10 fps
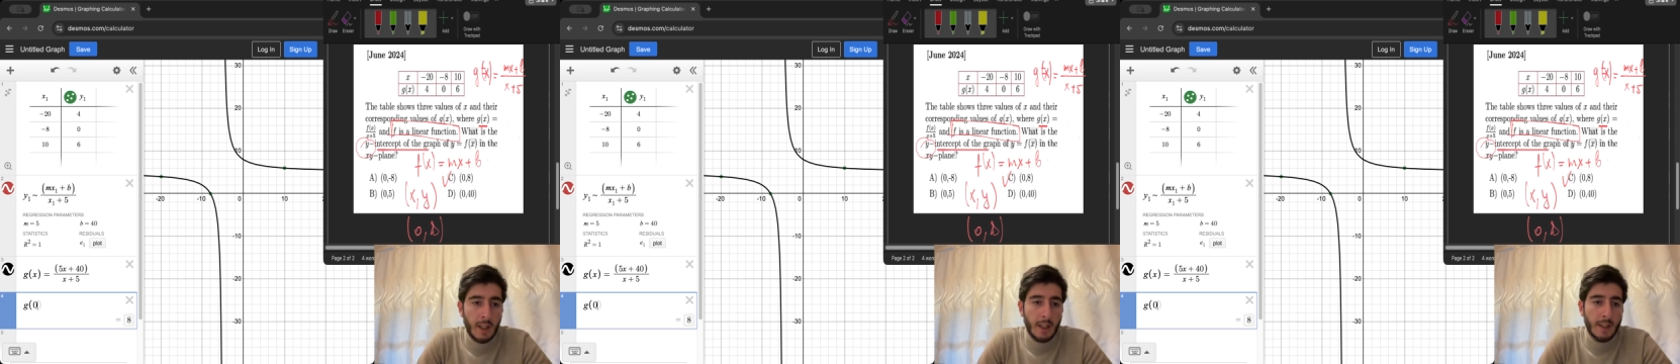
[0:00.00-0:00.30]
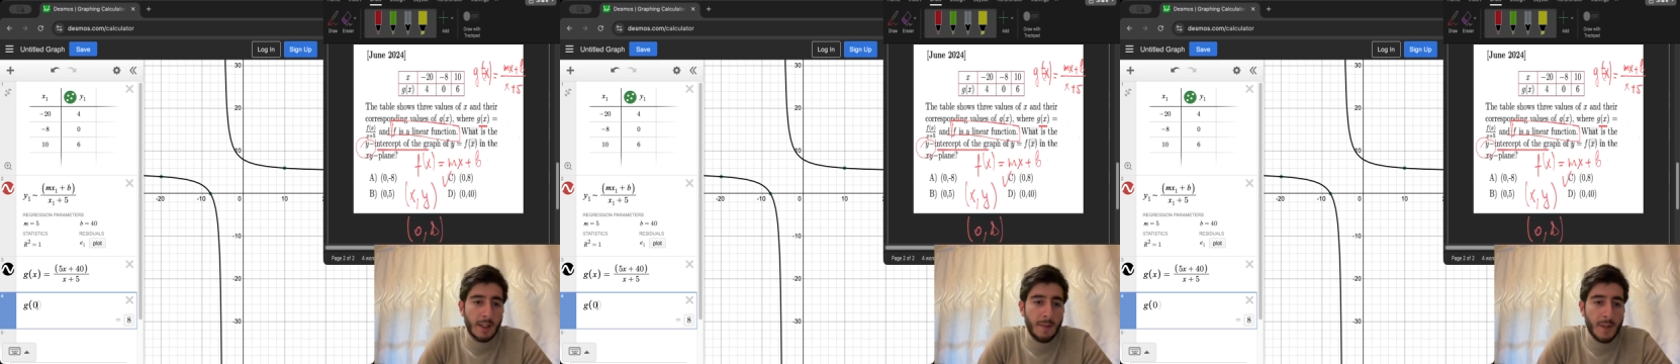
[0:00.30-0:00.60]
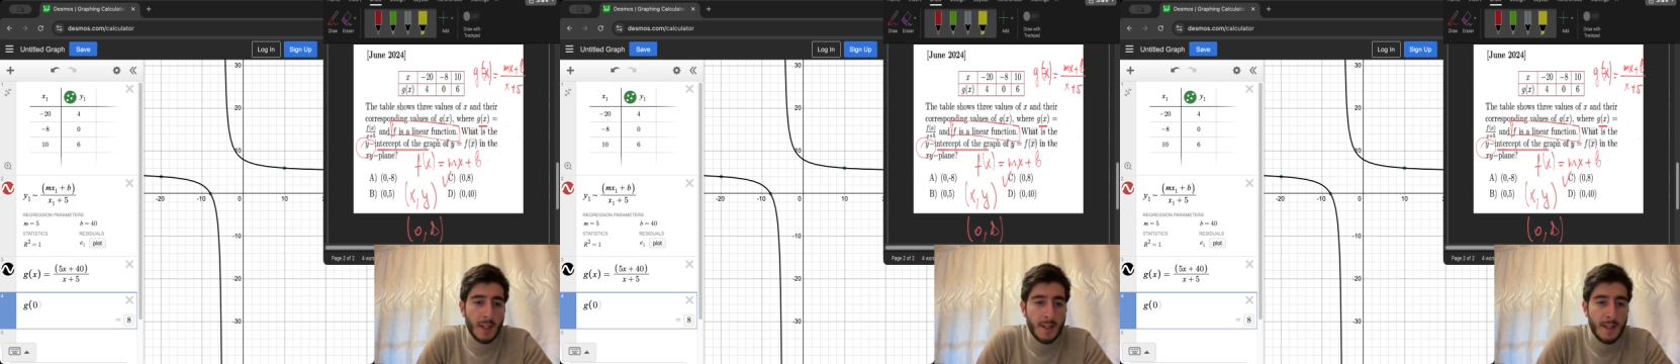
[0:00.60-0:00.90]
it
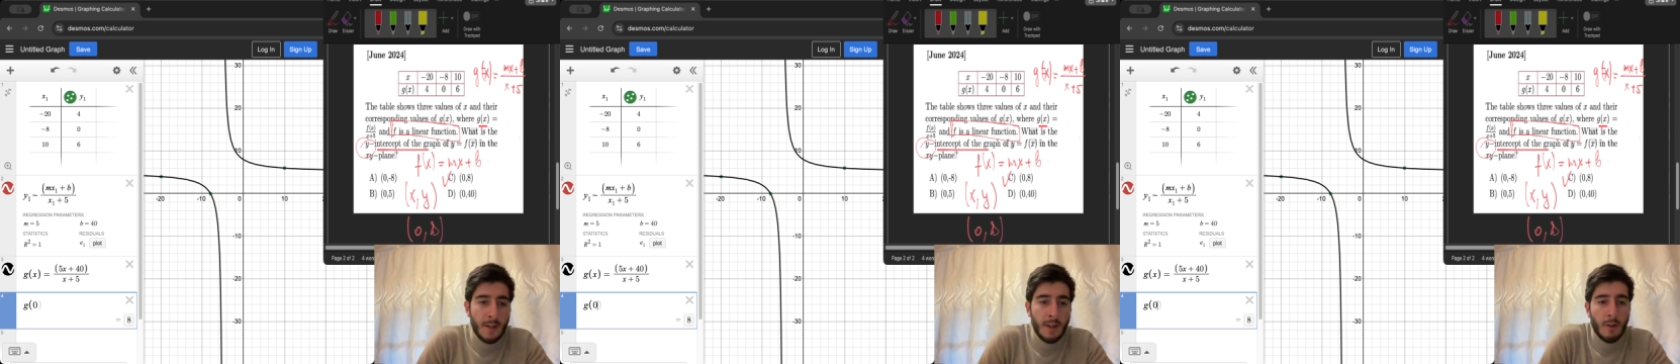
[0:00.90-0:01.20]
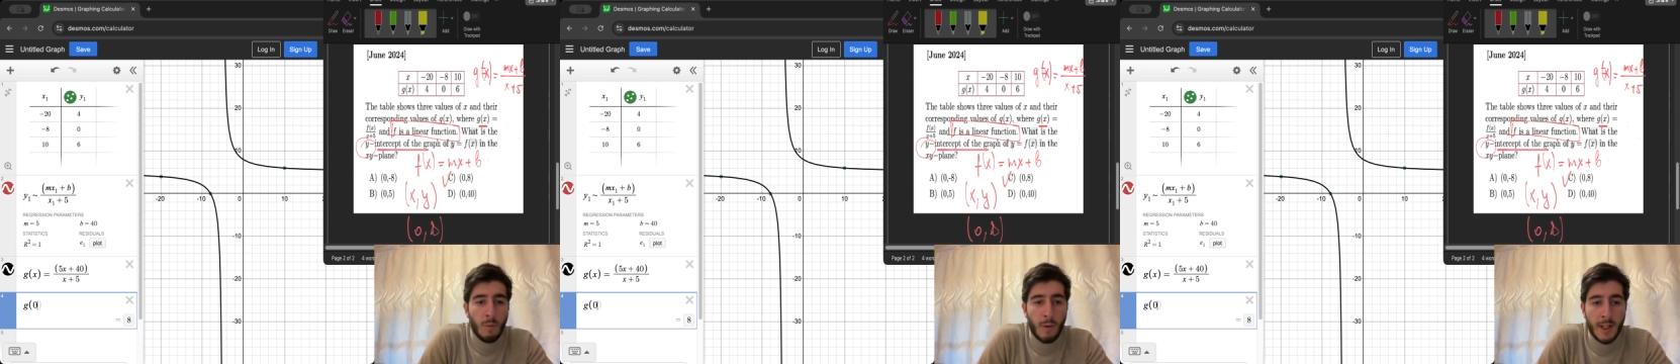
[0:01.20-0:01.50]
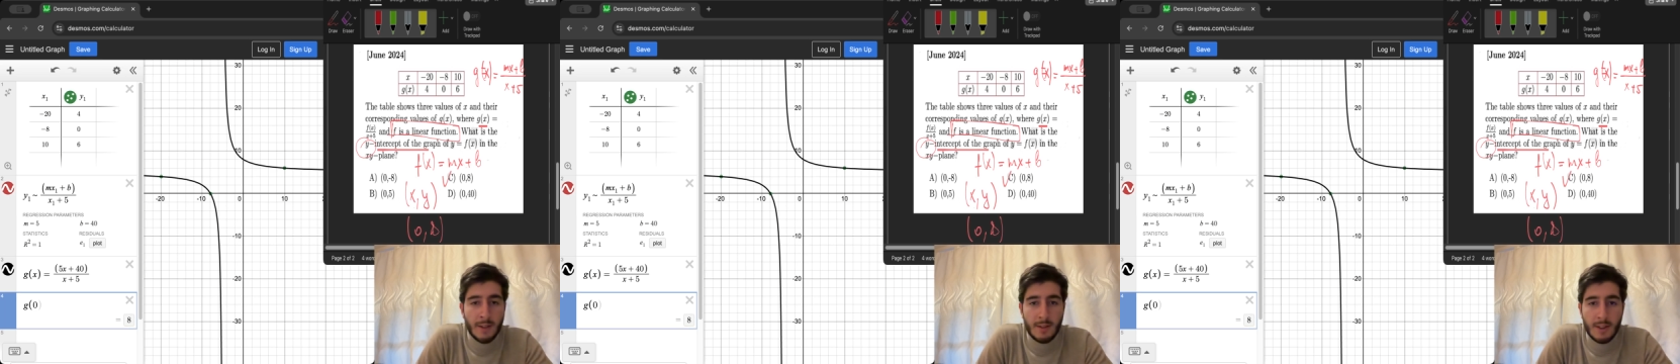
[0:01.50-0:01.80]
gives us a
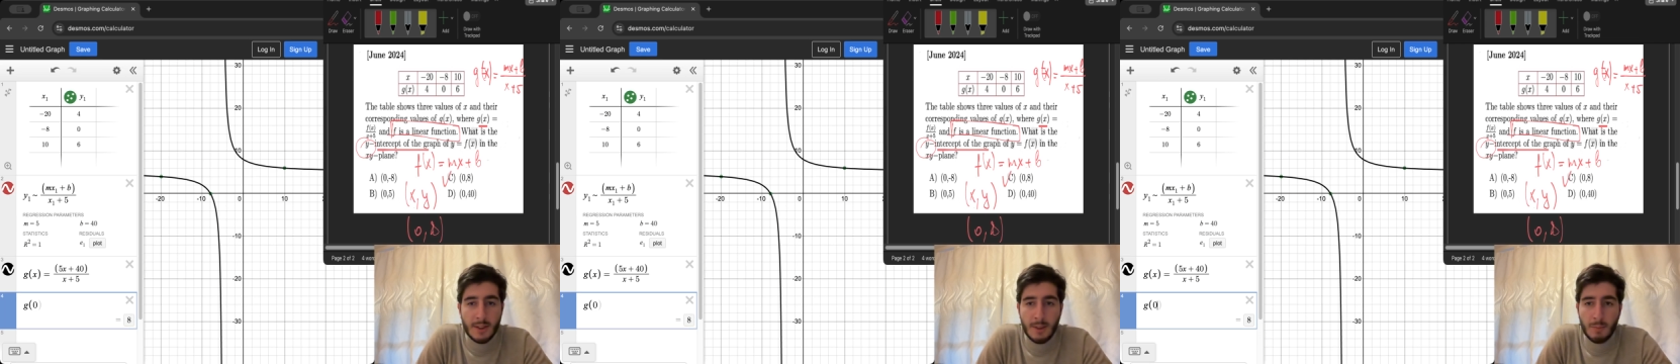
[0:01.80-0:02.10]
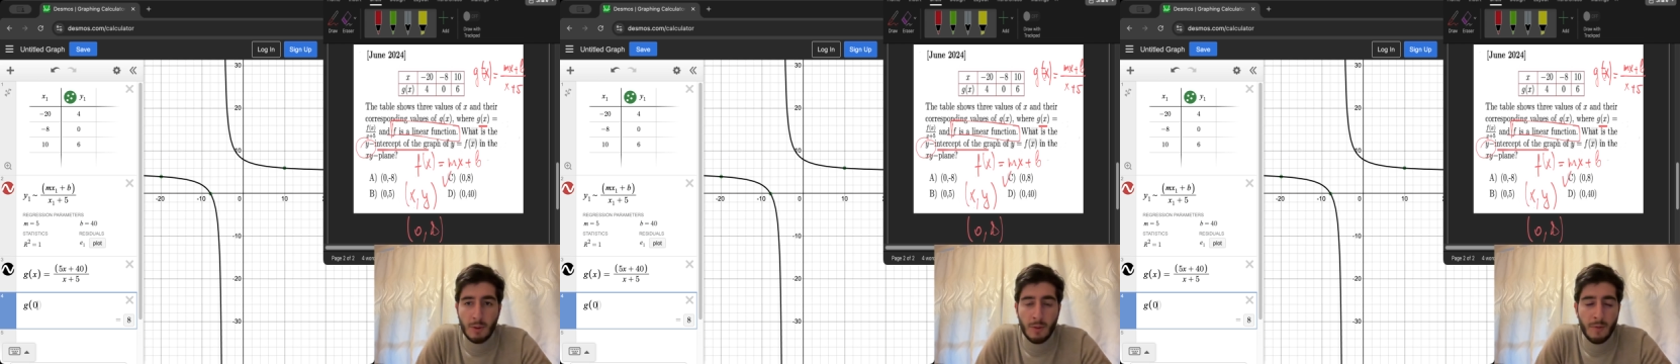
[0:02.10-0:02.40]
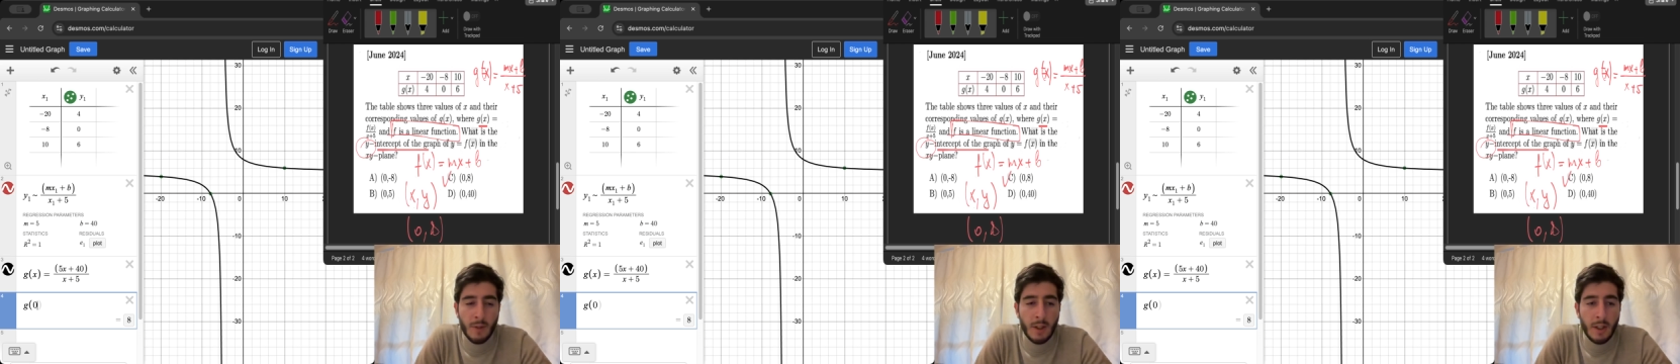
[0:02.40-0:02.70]
y-intercept of